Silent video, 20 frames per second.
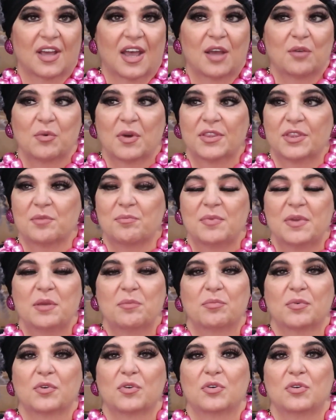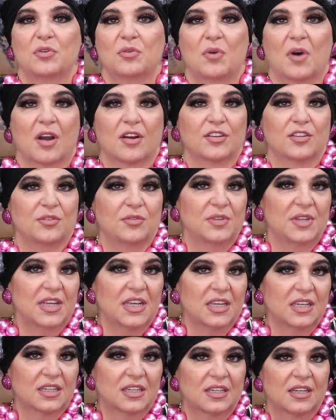I want the people who are
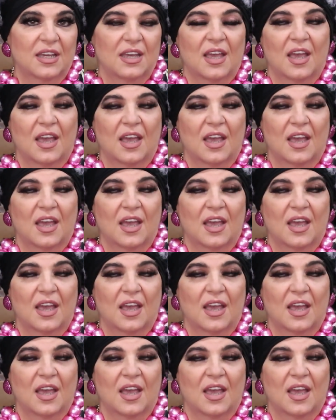unique,